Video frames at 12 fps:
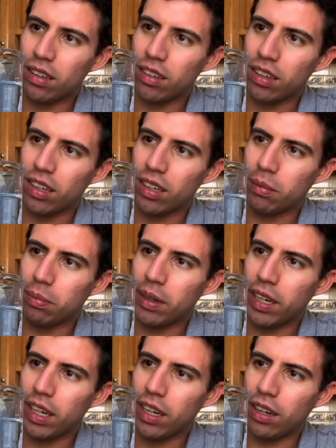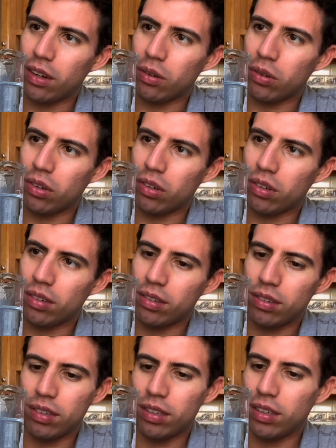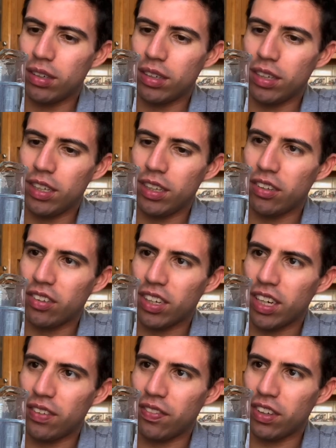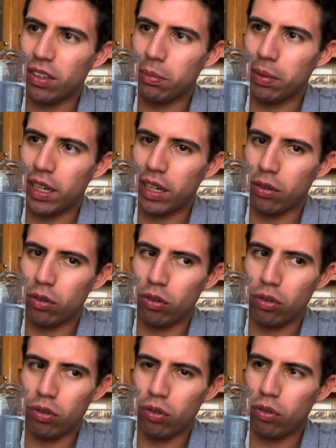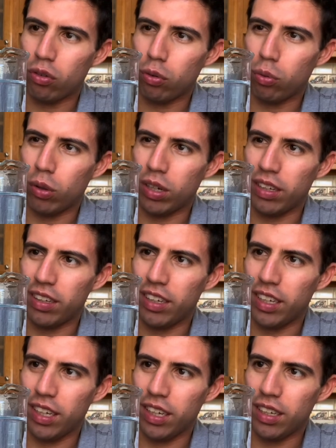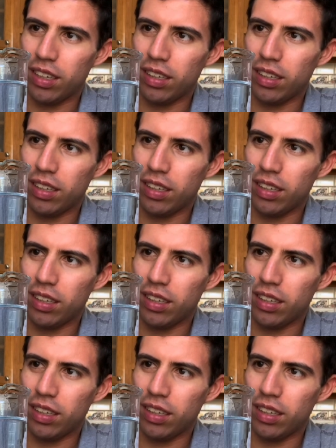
It's like about, in this cup, it's about 20.